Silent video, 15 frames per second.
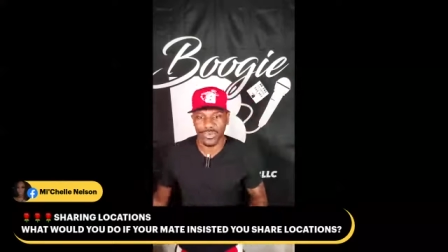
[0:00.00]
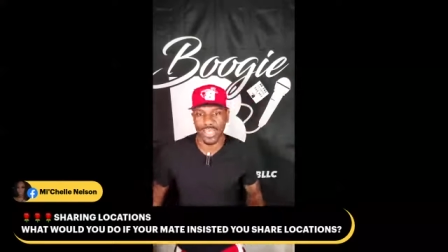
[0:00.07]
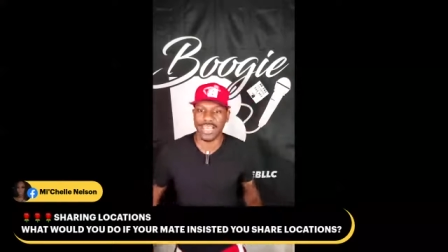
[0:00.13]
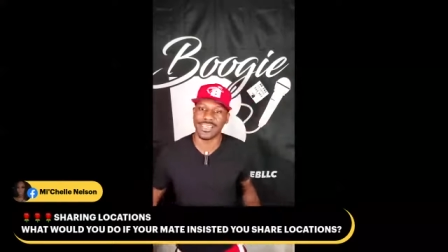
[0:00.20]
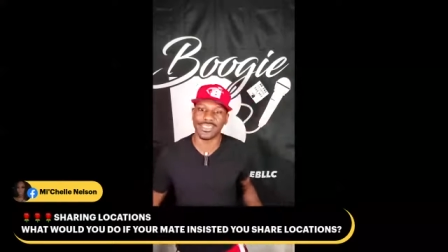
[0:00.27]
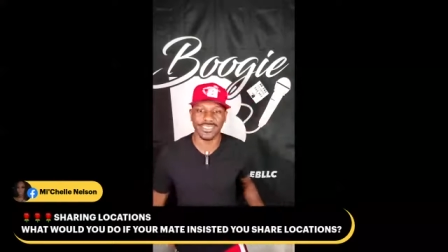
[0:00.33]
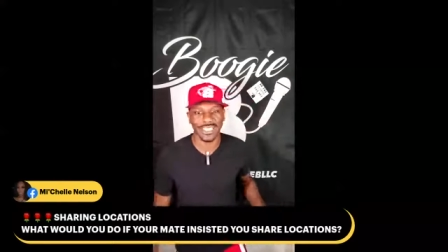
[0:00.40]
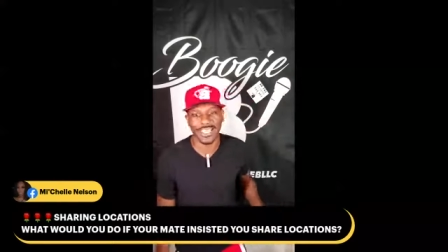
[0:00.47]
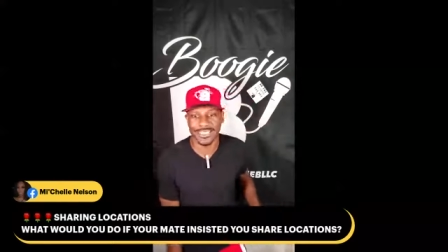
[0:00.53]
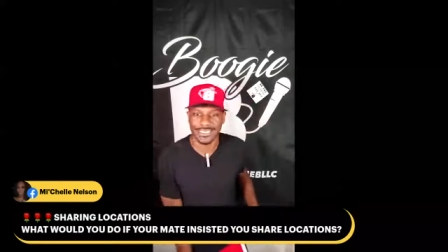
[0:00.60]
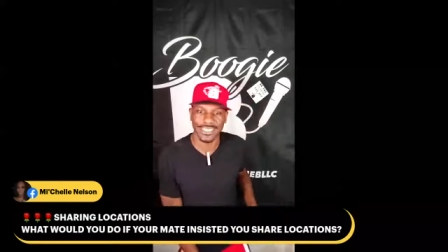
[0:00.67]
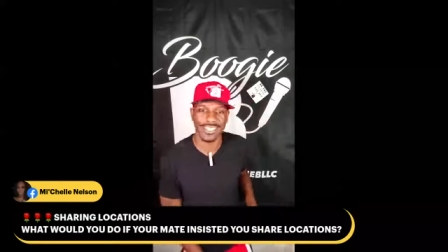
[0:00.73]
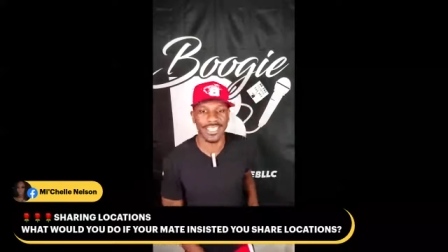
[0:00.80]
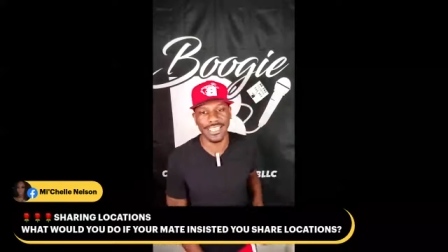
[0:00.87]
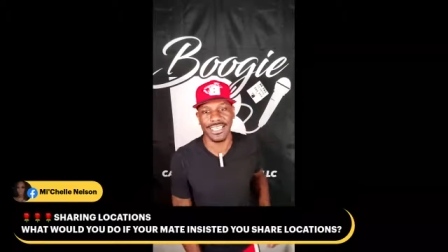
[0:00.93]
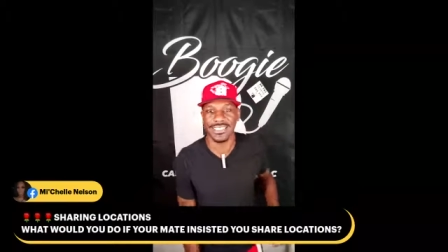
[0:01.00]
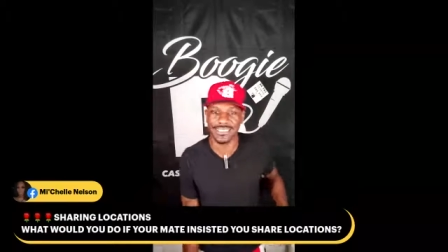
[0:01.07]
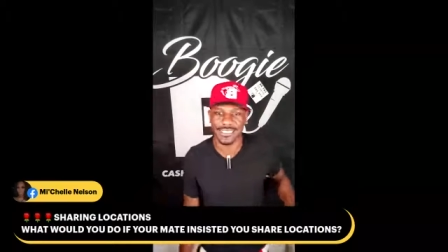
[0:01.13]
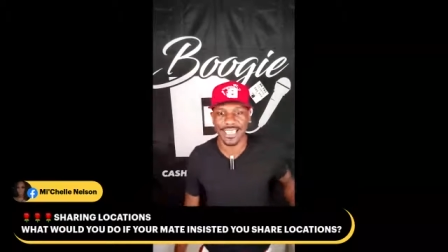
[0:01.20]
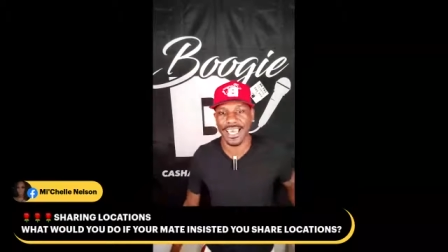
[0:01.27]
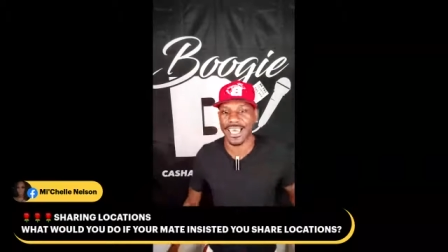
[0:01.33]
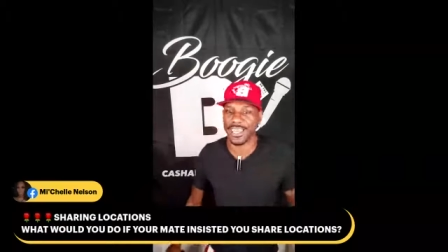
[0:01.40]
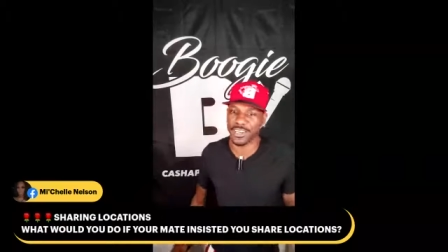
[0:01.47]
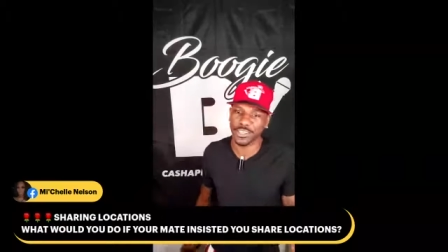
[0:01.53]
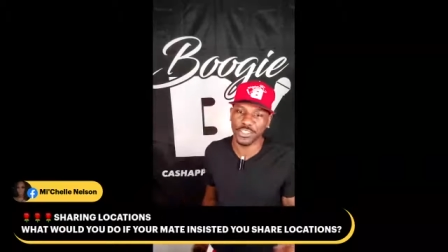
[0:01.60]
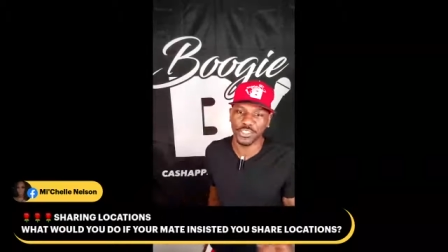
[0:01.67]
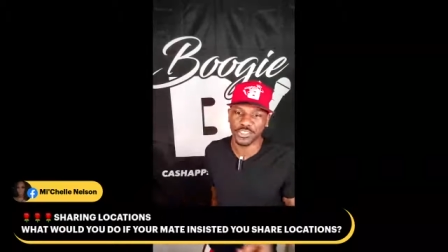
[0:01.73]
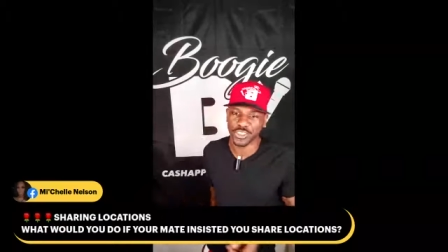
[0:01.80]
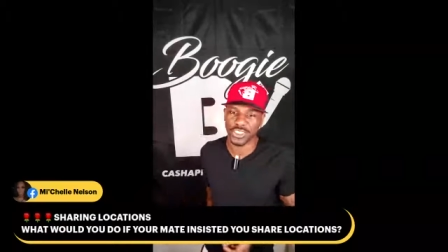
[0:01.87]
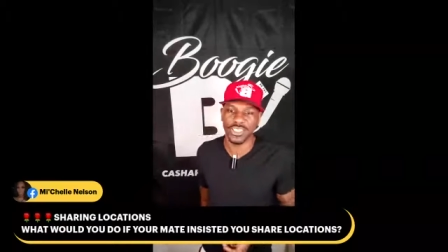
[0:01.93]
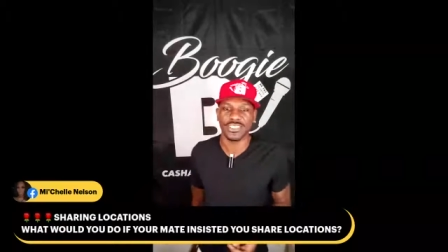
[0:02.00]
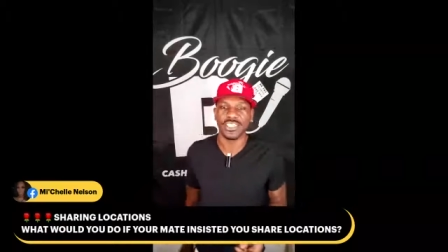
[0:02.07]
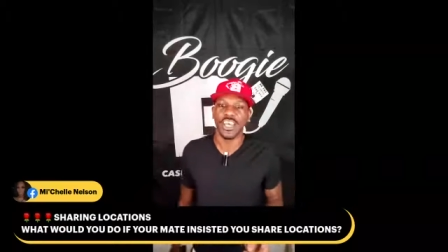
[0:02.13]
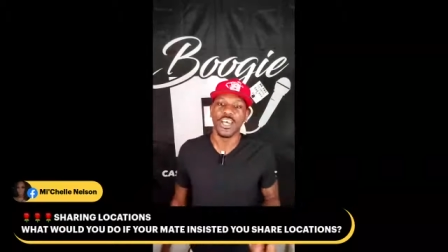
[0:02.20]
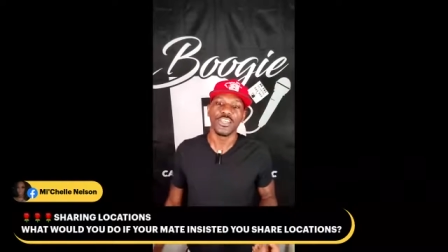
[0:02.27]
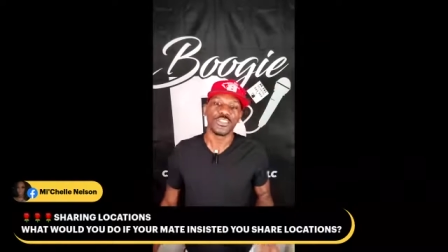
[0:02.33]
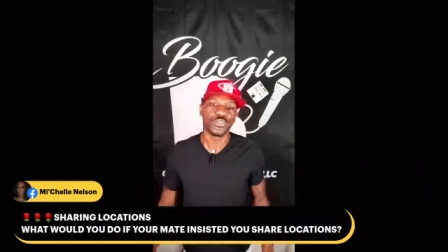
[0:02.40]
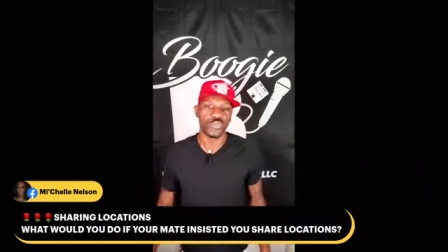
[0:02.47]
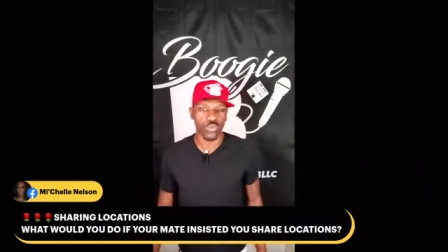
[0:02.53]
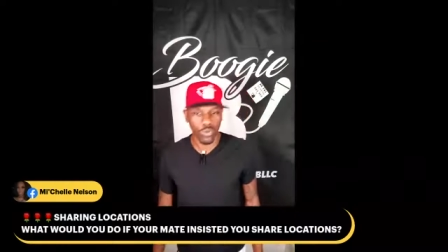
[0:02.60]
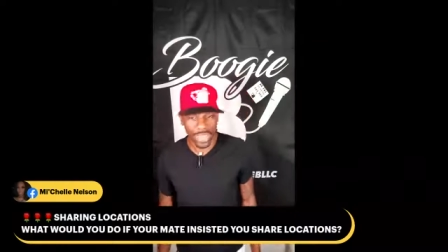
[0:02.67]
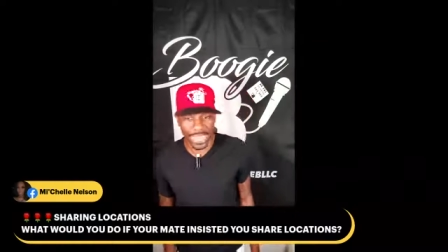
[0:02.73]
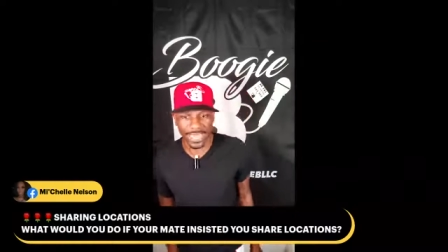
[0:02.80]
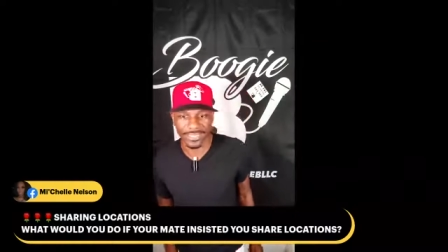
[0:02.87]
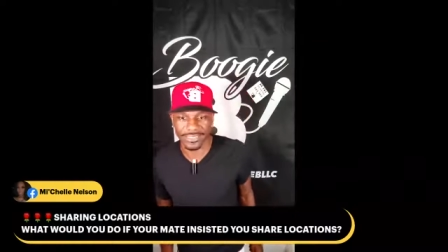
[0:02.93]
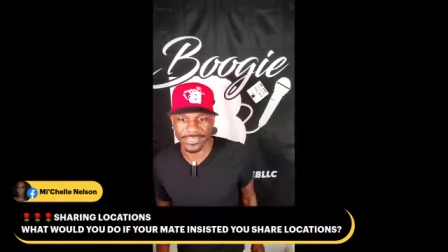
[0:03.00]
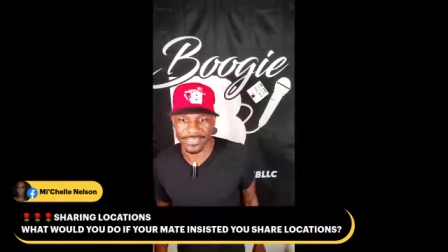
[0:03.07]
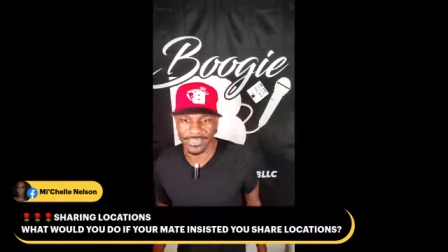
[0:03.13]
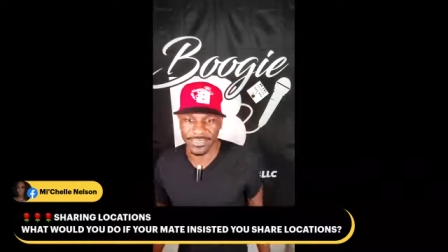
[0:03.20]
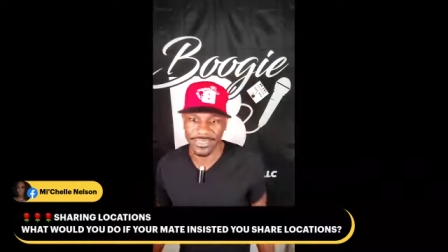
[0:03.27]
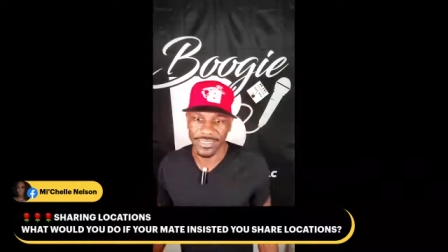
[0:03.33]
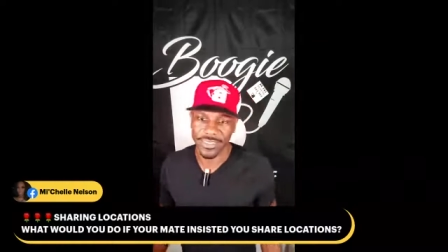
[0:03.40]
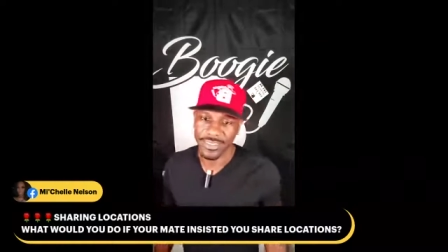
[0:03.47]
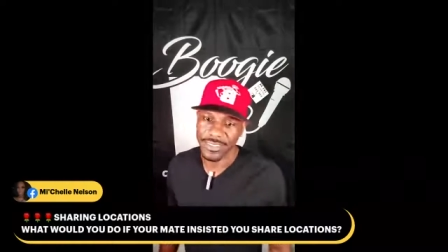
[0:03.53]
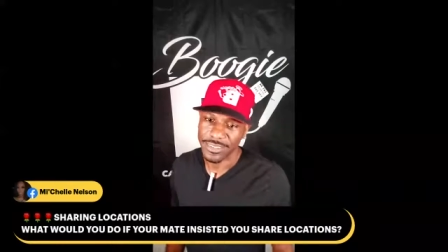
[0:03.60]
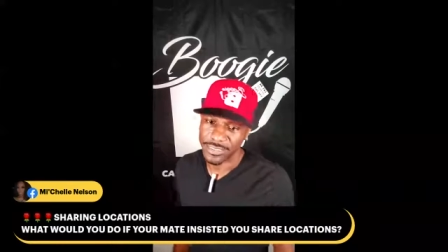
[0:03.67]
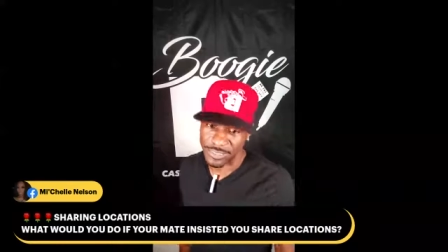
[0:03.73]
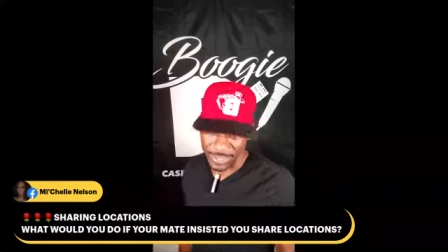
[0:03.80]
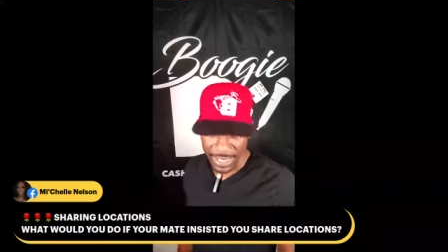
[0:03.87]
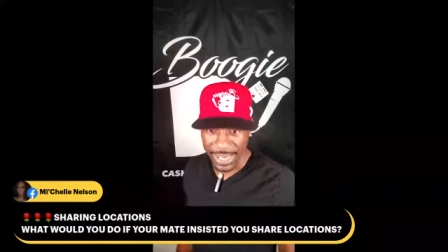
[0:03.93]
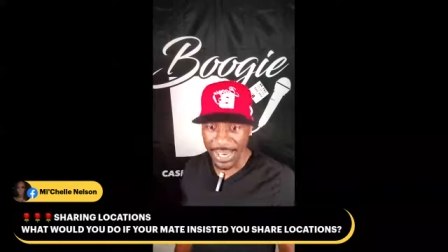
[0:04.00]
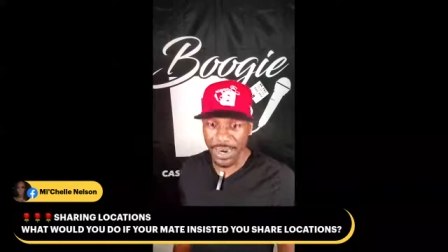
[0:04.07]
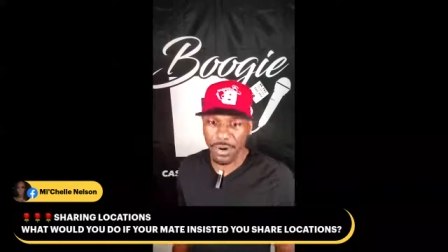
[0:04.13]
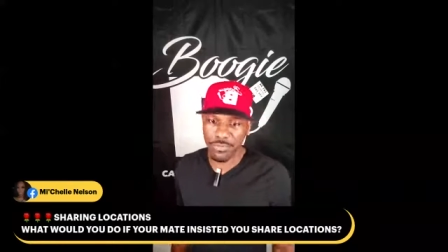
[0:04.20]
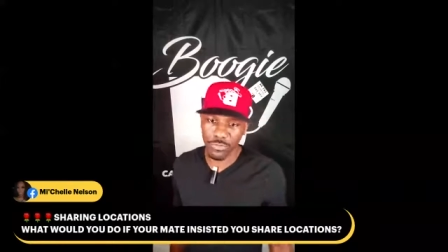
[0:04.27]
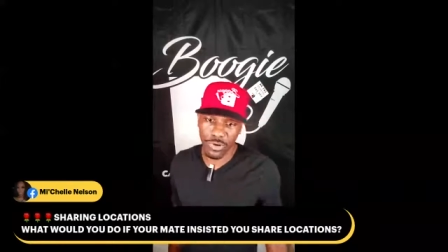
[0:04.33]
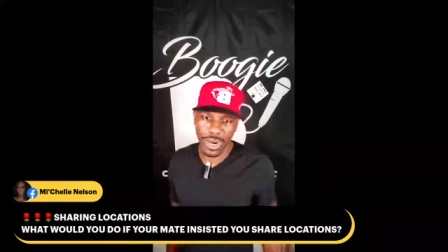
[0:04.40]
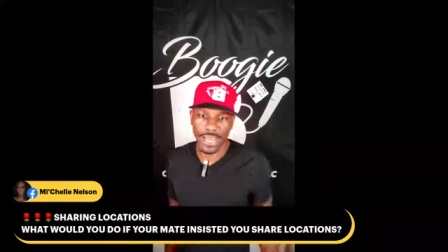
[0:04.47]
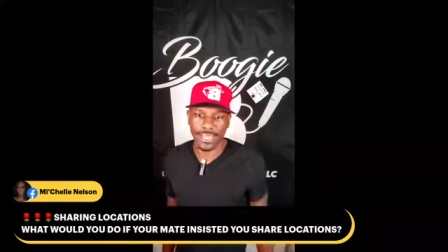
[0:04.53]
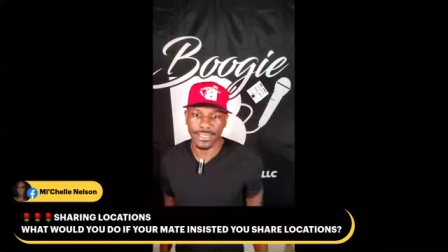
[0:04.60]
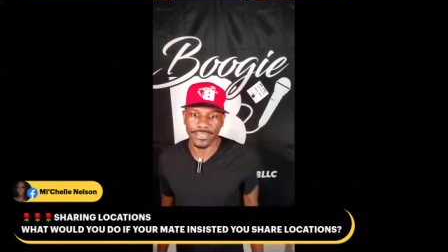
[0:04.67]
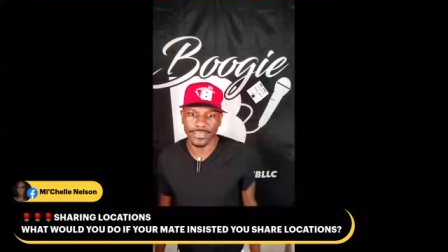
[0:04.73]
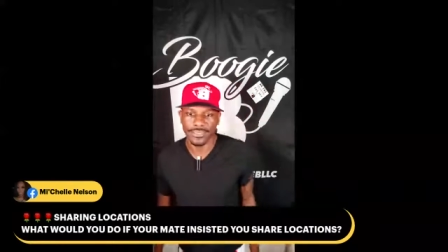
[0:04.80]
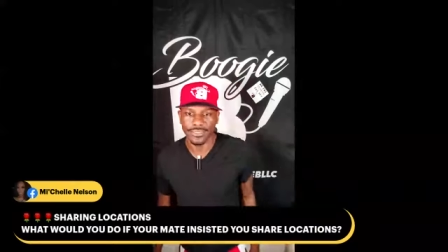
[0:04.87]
Water Shake said inside of the cheeks, sweating. Damn right.